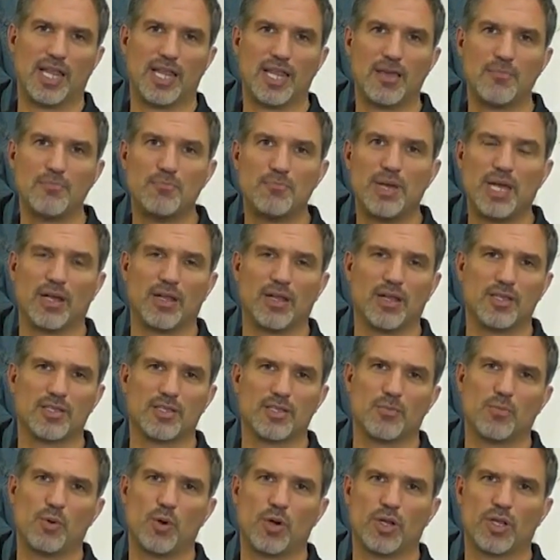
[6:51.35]
They barely
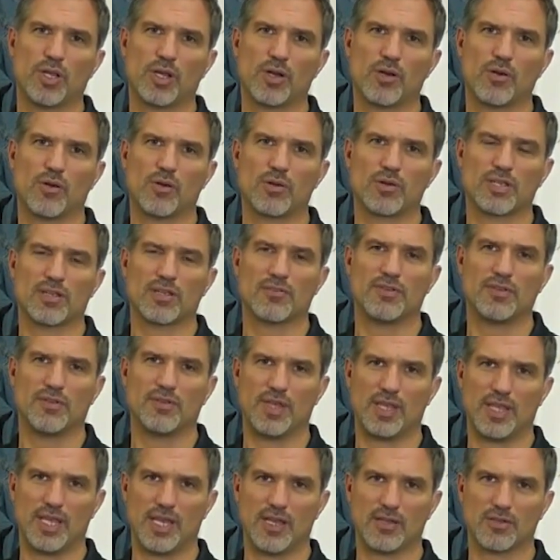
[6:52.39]
support their owners at
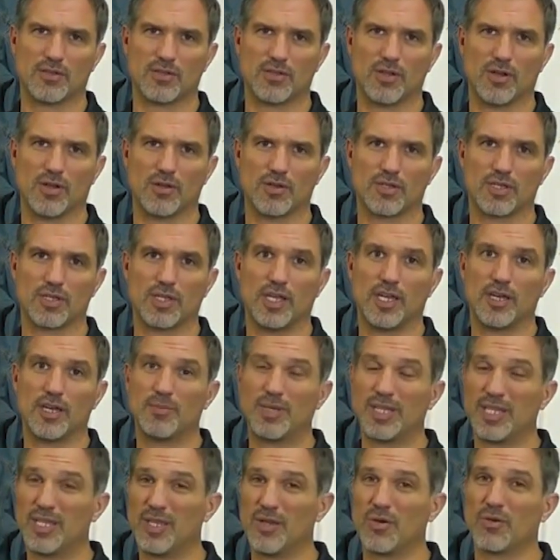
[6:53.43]
$50,000 a year,
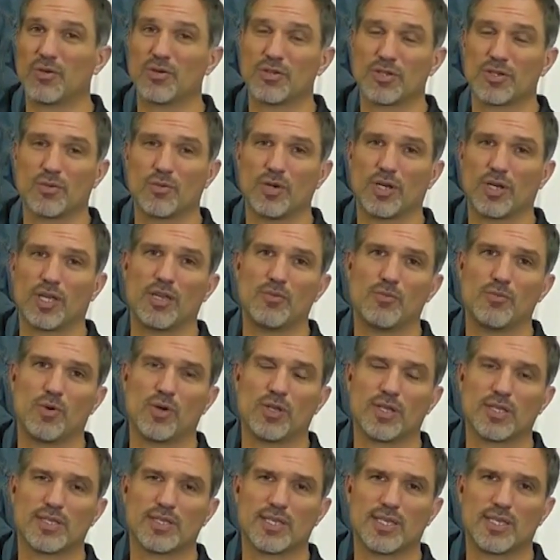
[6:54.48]
but the owners are working more
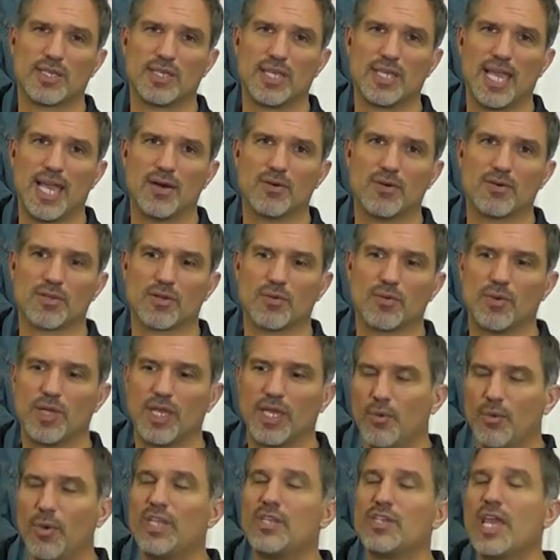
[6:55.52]
than 60 hours a
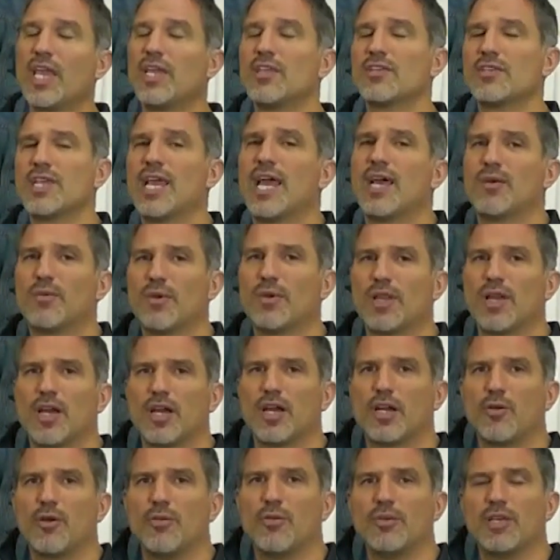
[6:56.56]
week. We change that with our
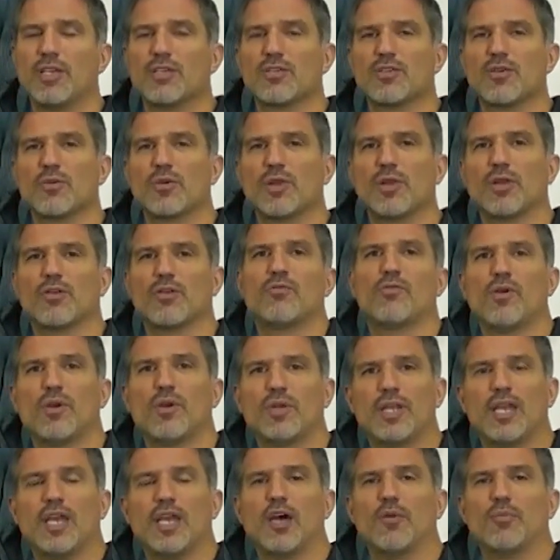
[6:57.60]
equipment, so we look
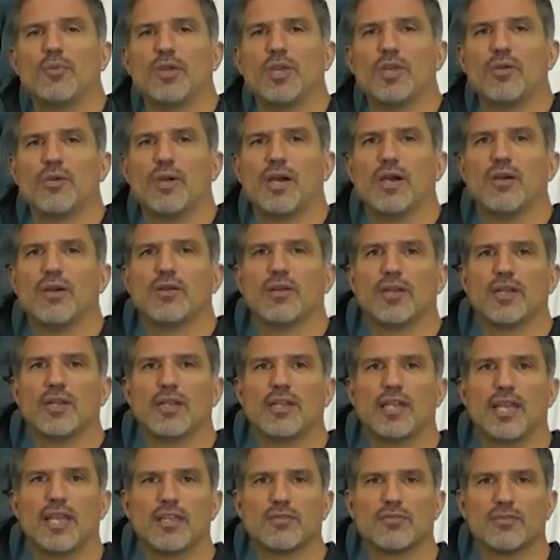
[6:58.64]
forward to helping you out, and
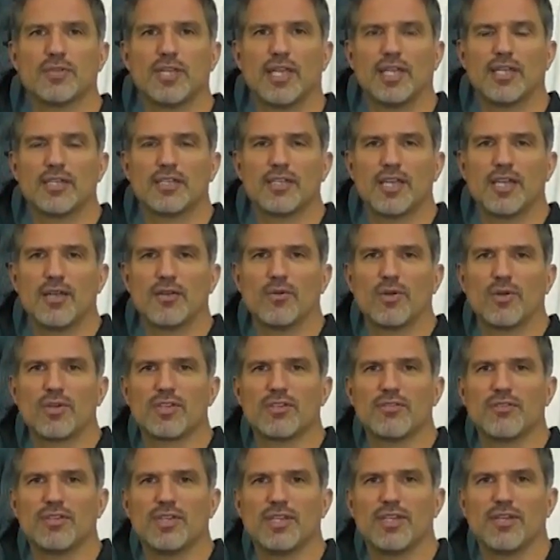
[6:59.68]
thanks for taking time to watch
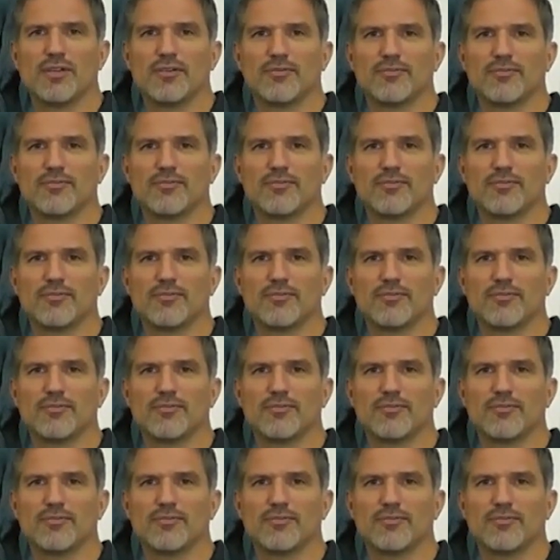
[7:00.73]
the video.